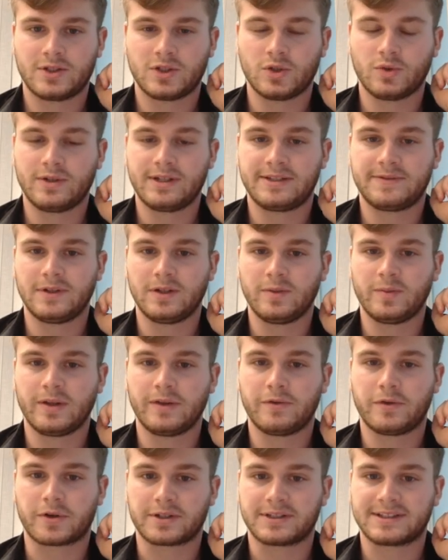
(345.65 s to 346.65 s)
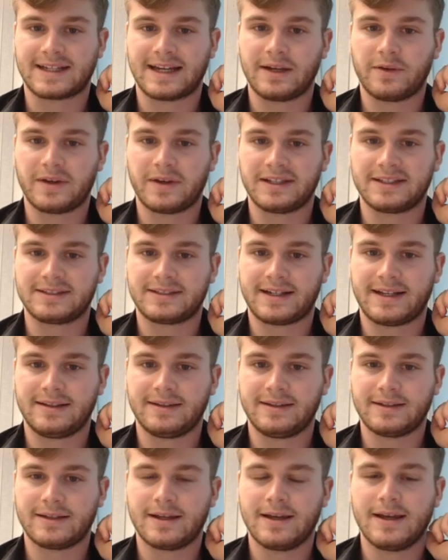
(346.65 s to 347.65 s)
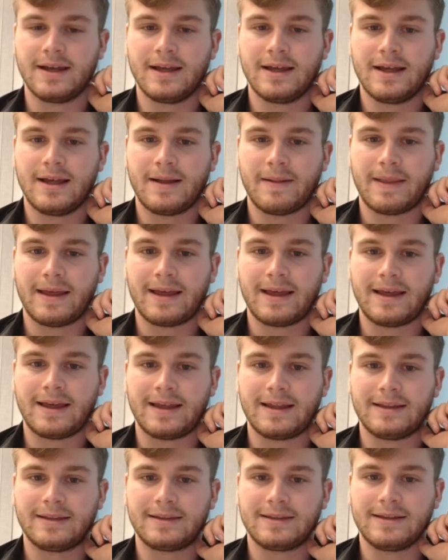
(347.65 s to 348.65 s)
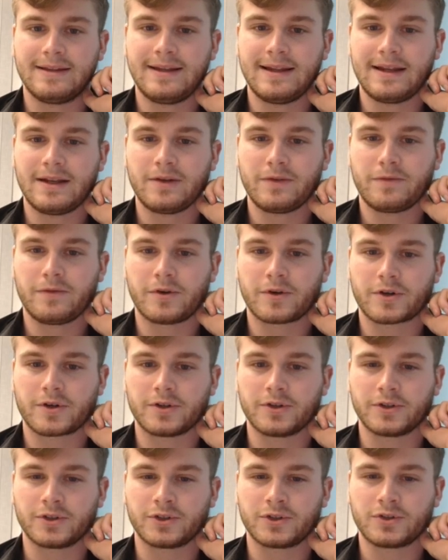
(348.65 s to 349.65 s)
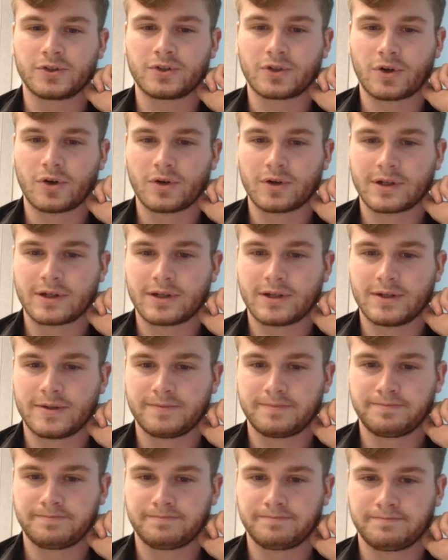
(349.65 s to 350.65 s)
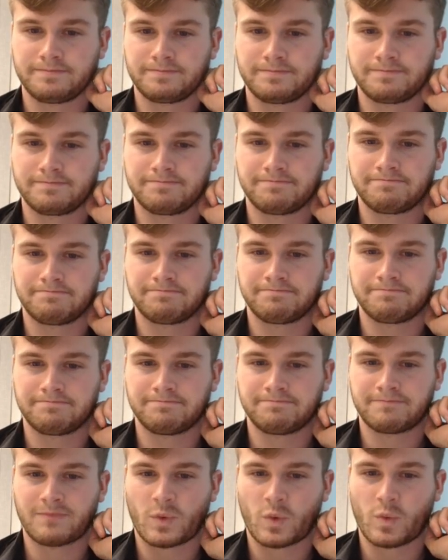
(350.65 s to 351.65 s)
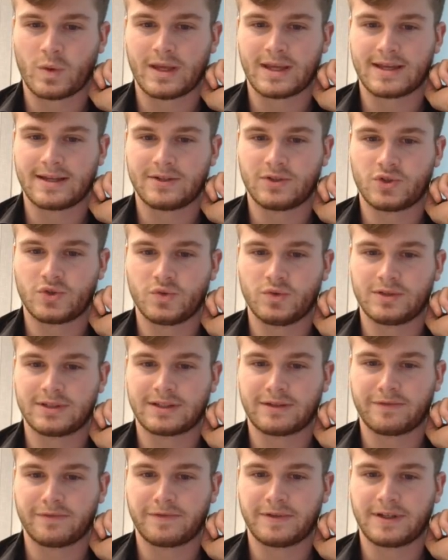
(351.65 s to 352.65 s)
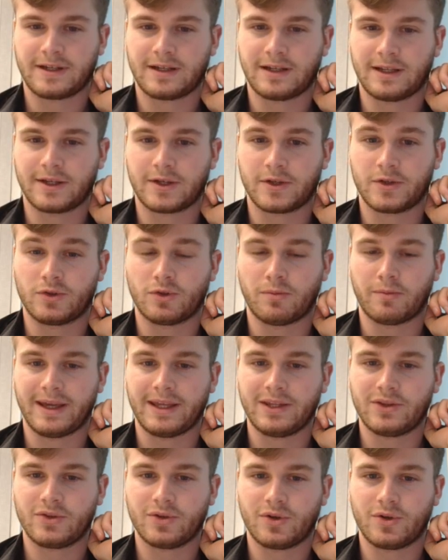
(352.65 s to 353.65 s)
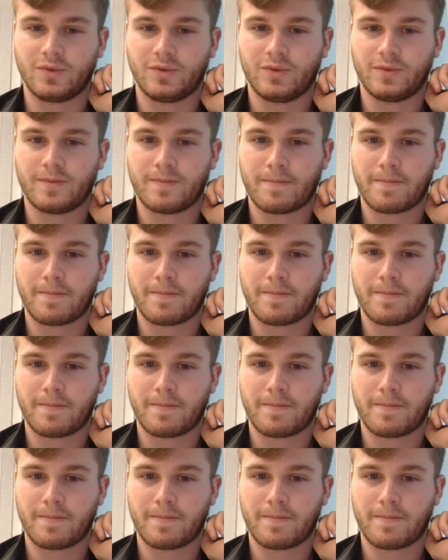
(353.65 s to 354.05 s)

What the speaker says: So this will be for a sideways trend, and then for a strong, we can choose something like tomato.